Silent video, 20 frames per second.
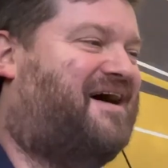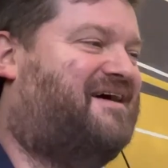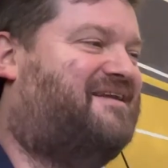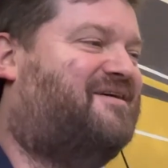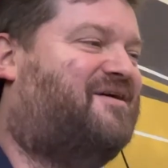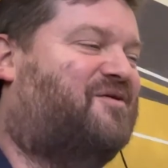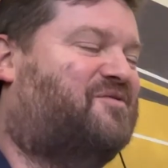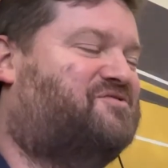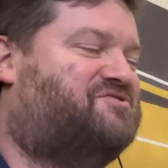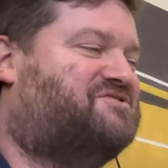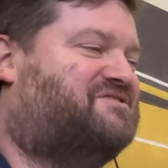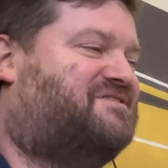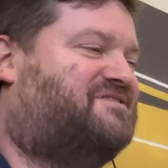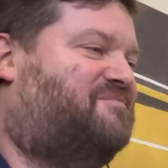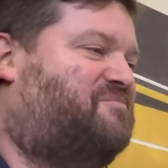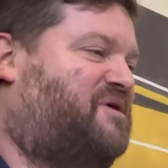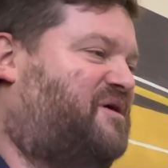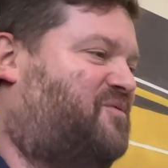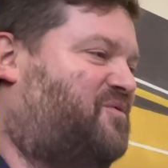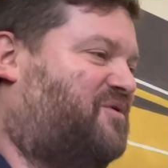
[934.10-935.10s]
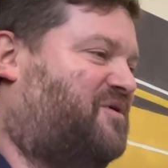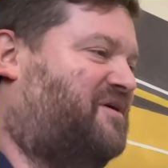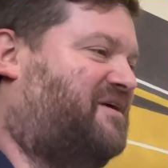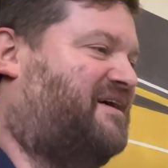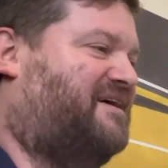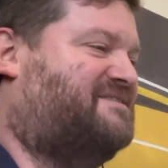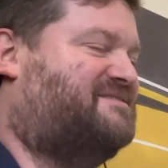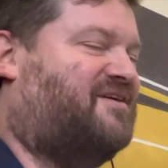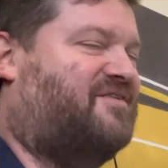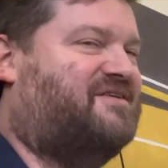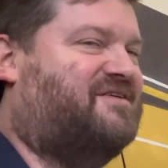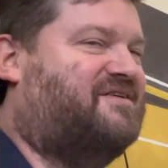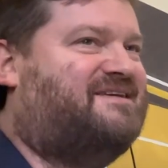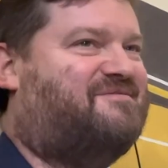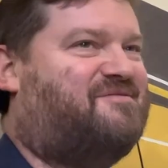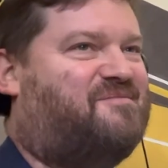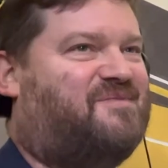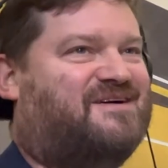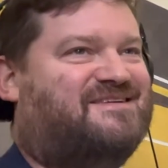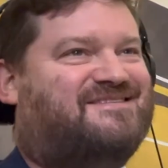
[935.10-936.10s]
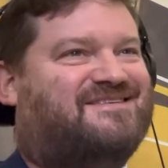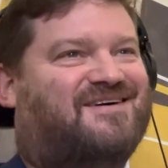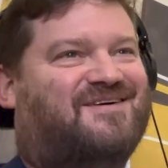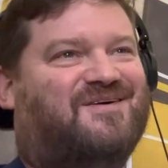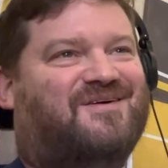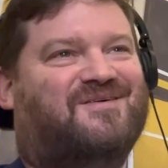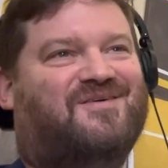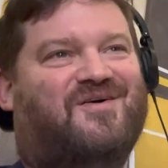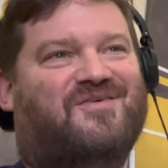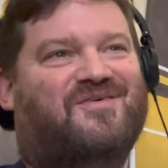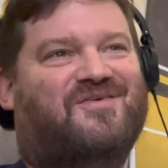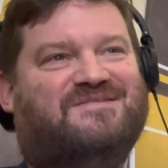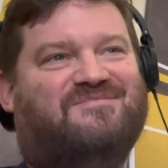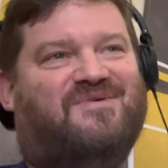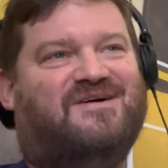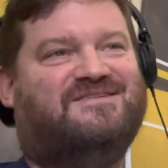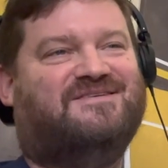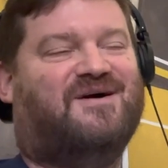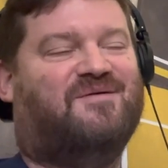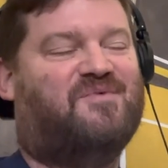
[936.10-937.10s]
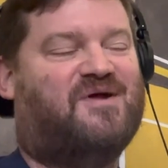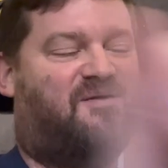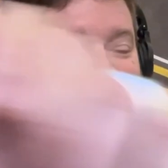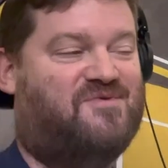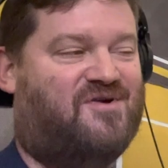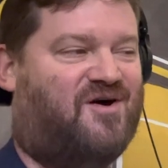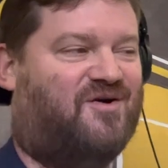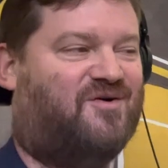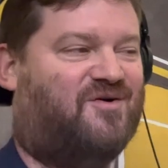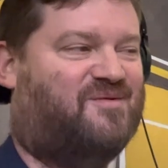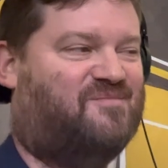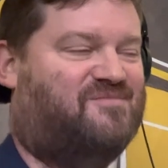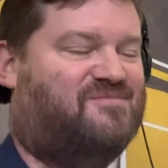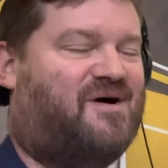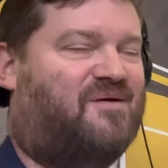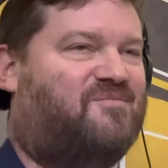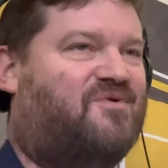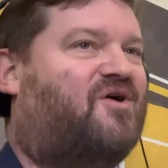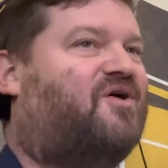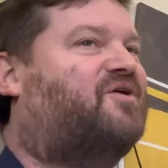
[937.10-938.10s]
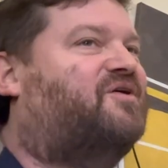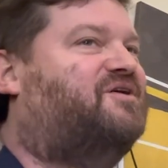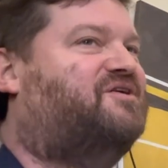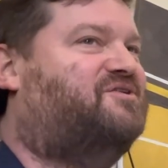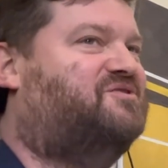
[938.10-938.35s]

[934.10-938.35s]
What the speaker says: I know, just the B word. It's on the tip of my tongue. But I'm not going to